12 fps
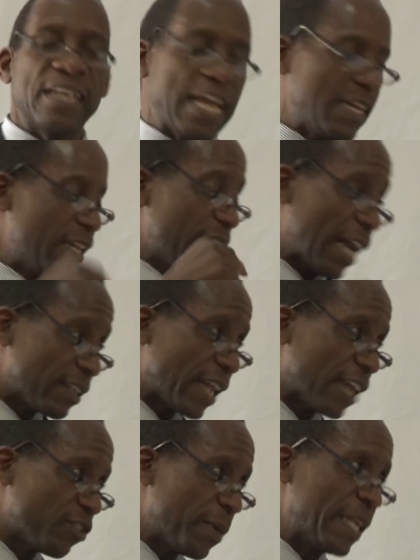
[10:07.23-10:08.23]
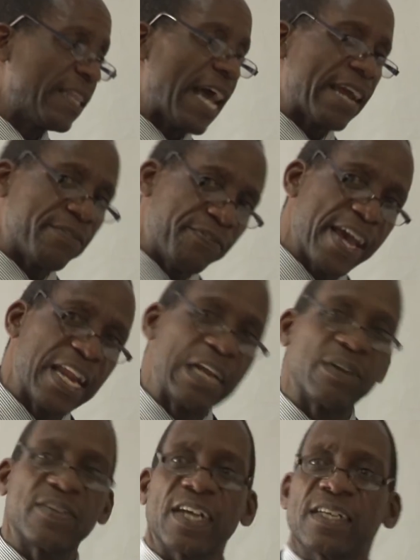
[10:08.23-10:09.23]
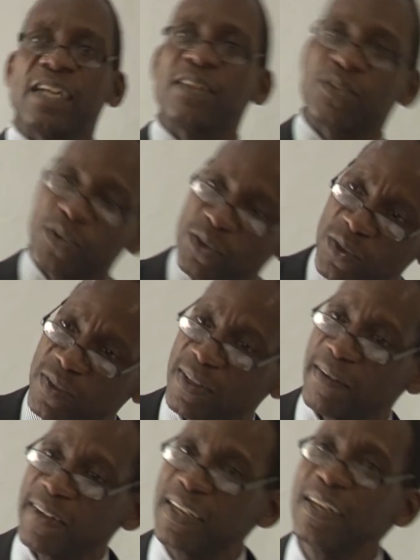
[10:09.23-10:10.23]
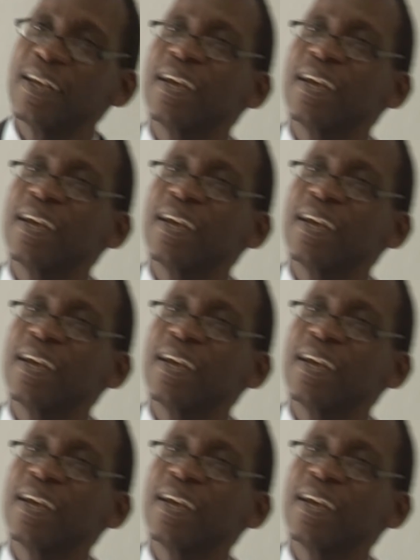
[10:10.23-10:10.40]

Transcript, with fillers: and in that judgment they are referring to section 327